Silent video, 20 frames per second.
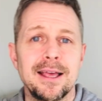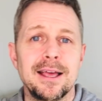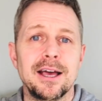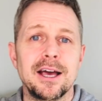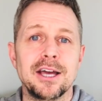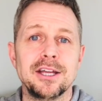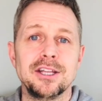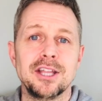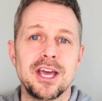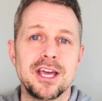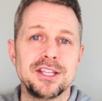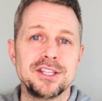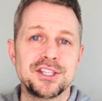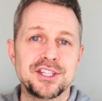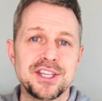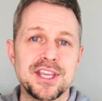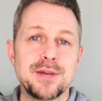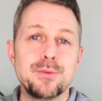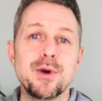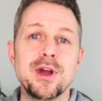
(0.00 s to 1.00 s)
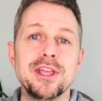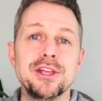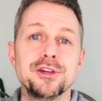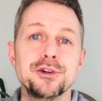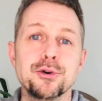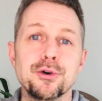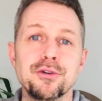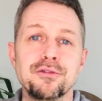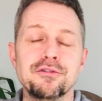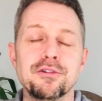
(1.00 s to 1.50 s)
and see where you
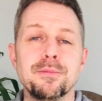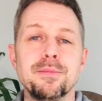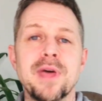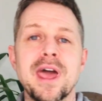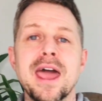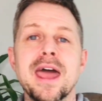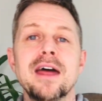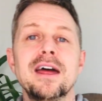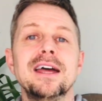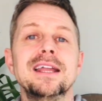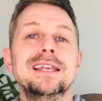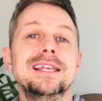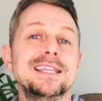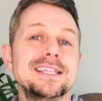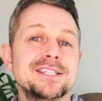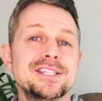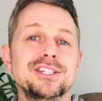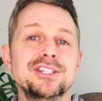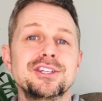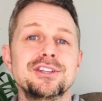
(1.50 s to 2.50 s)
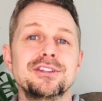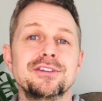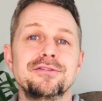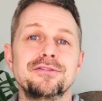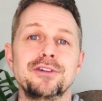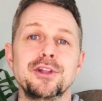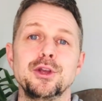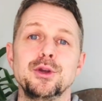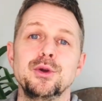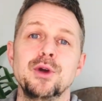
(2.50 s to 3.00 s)
go from there, and listen to the
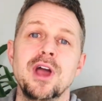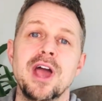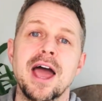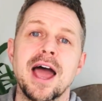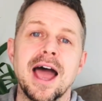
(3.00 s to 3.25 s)
flute.